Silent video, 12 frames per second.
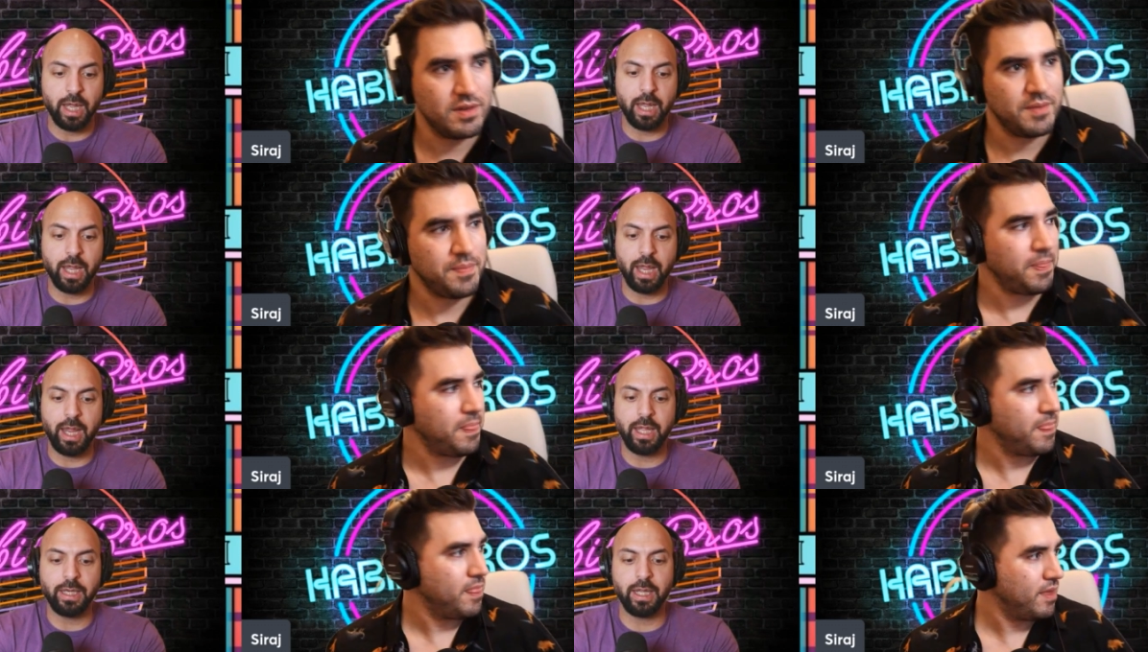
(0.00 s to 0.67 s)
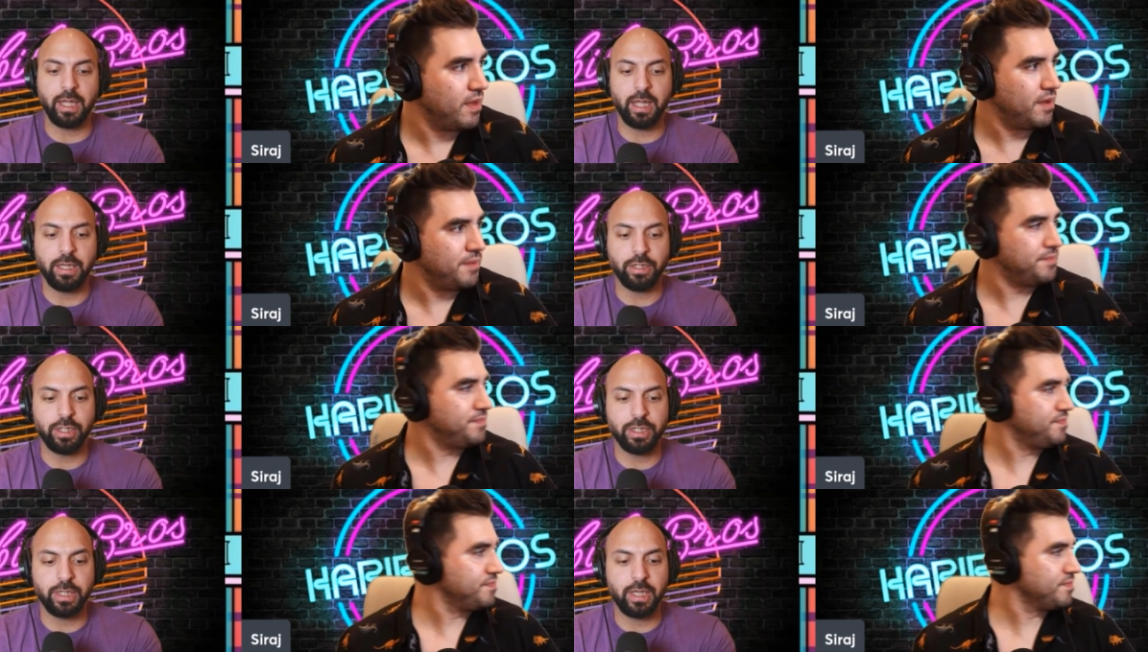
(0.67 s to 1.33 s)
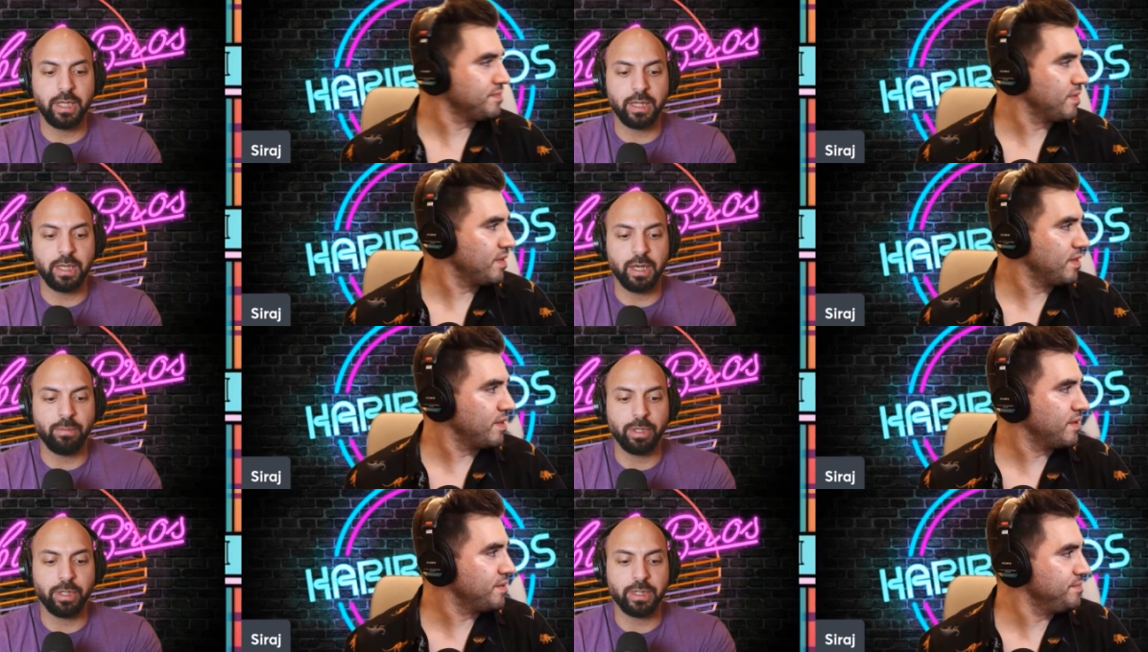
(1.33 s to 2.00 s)
Speaker 1: Uh, and and you're seeing the
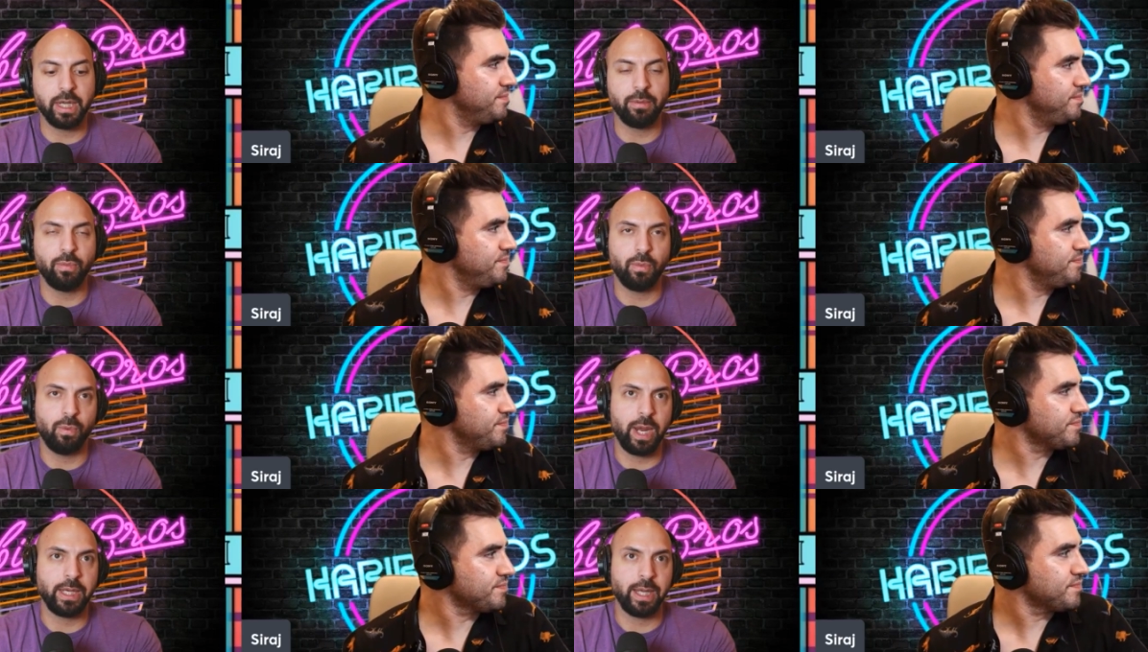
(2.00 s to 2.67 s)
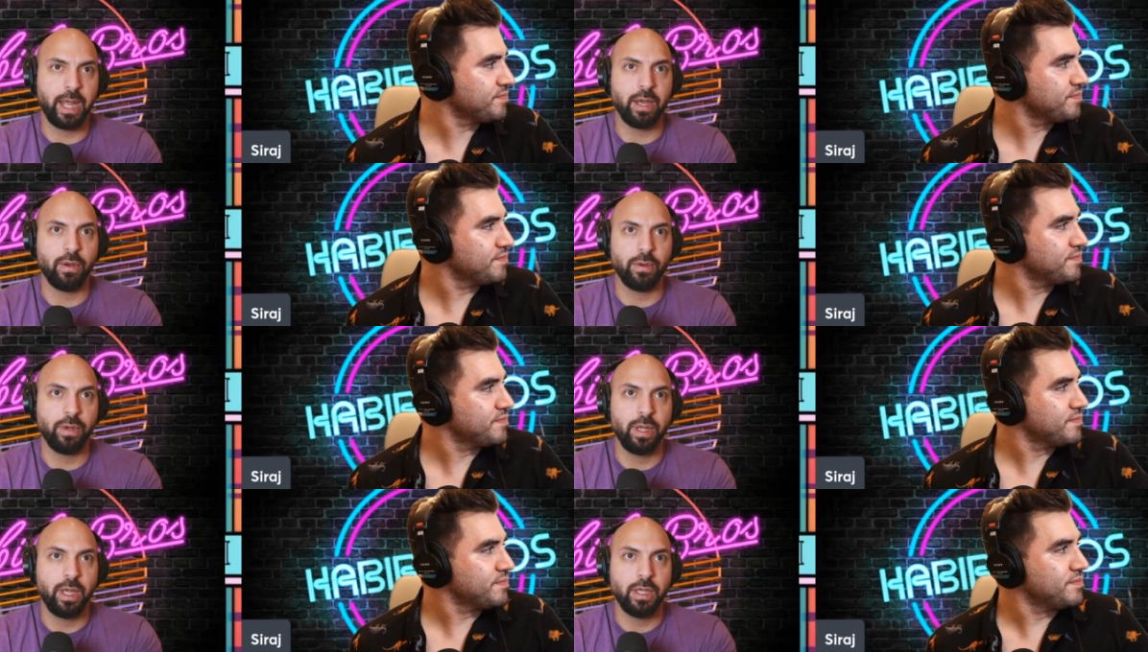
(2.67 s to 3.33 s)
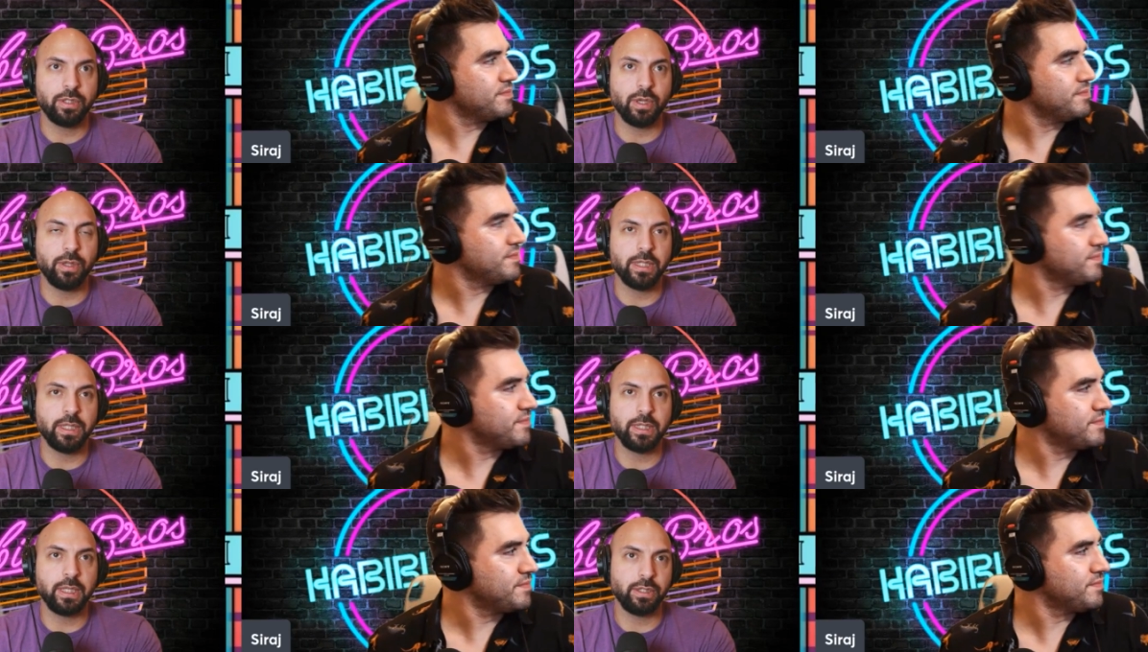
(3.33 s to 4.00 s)
numbers come way down. So
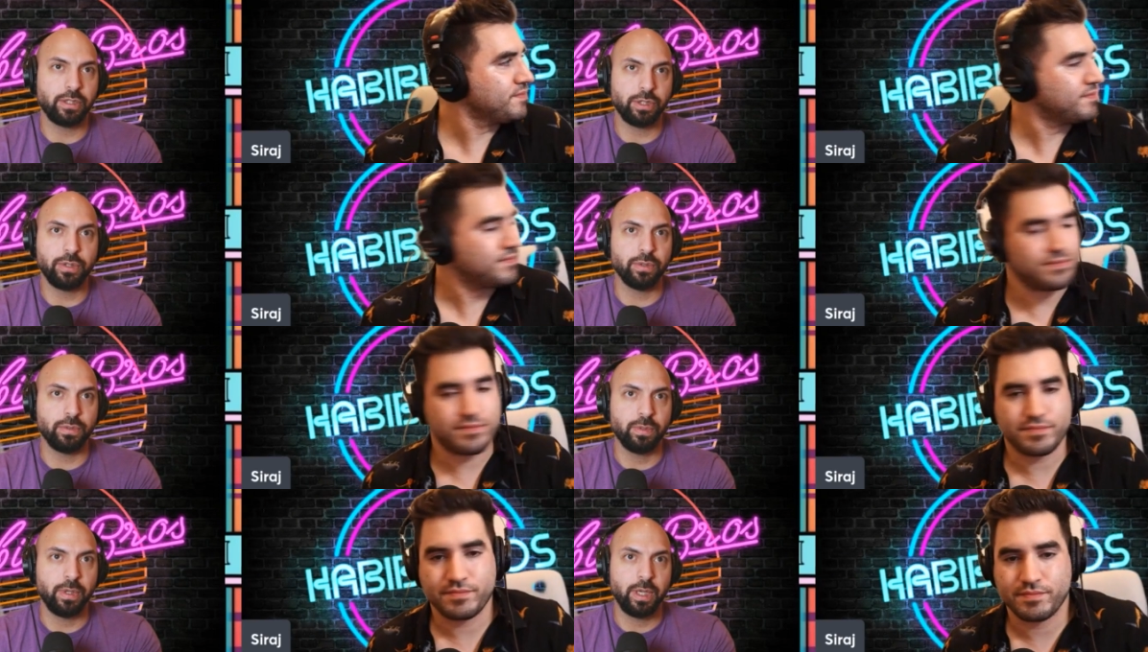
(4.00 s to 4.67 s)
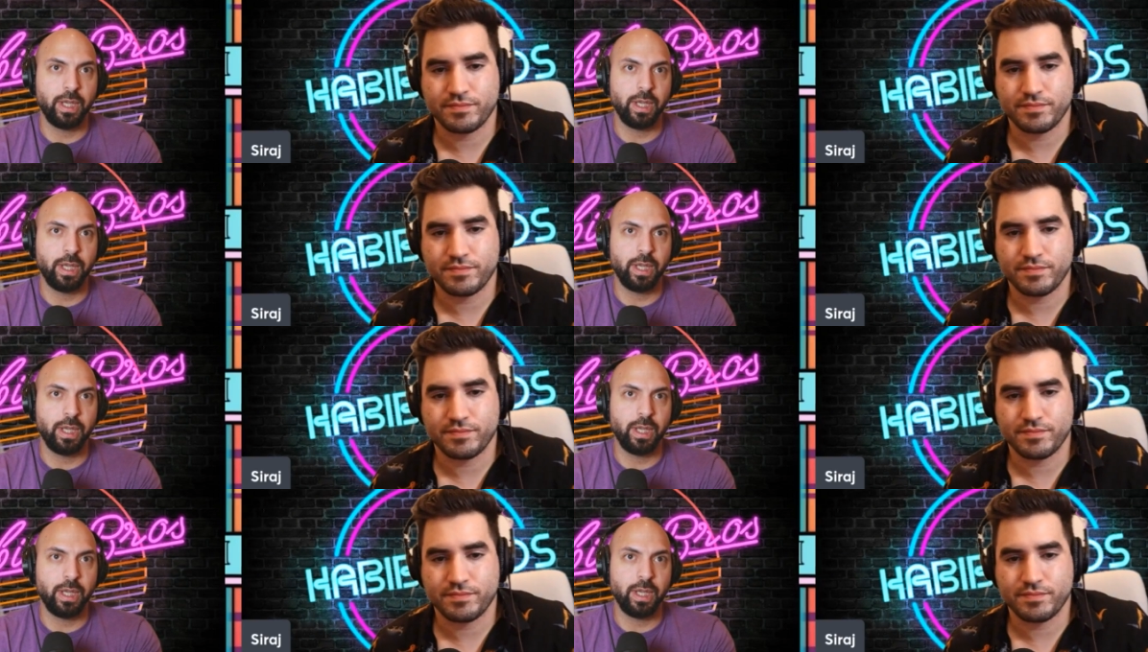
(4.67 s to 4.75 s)
this isn't true.